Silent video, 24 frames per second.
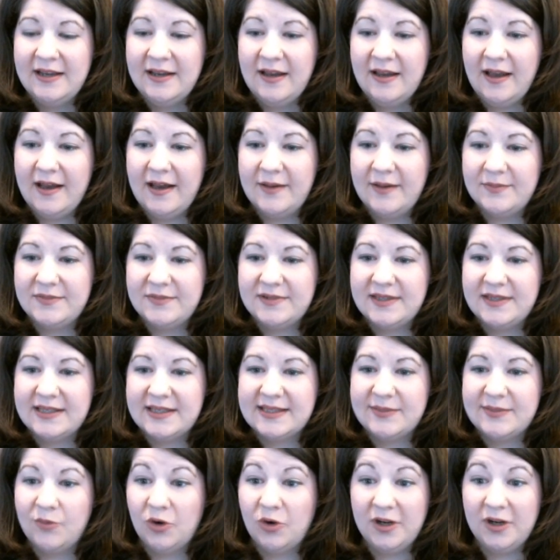Um,
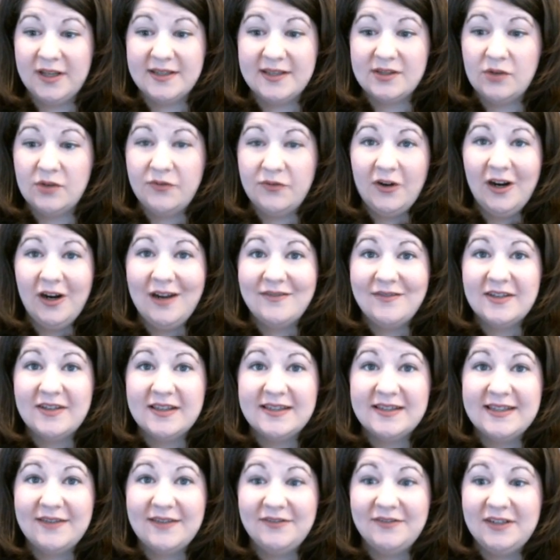this morning so far, I've
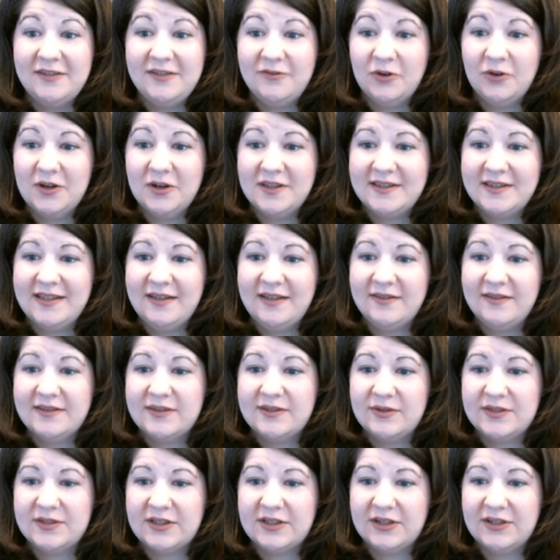done seventy-four in sales, so
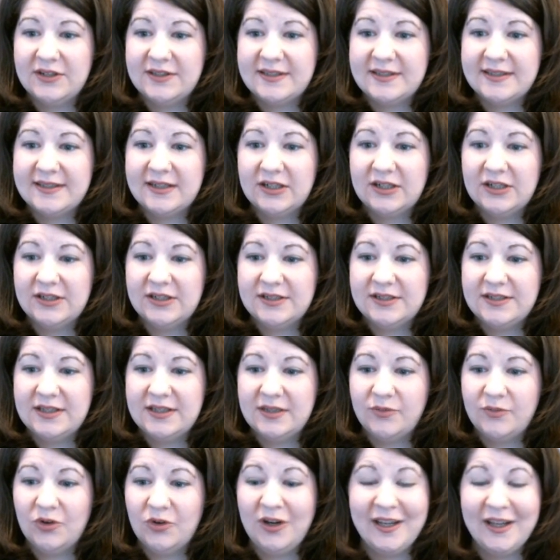it's a good start to the
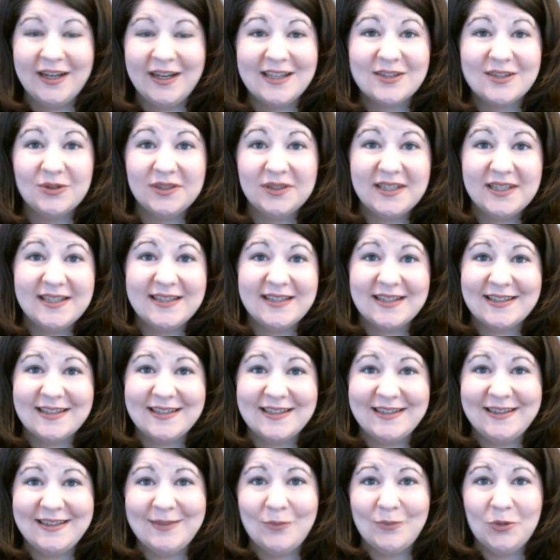morning, and it's only six
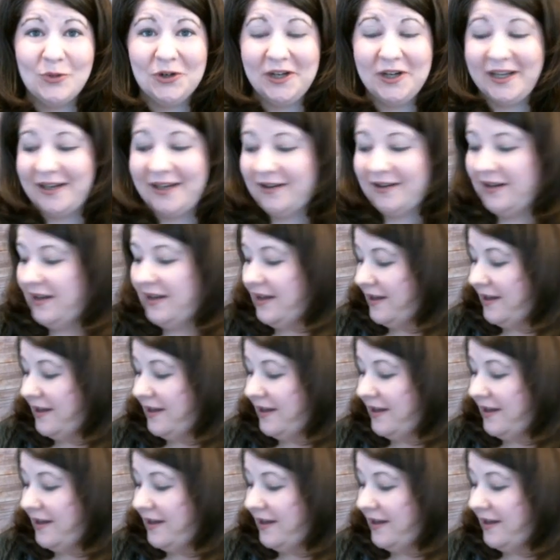in the morning.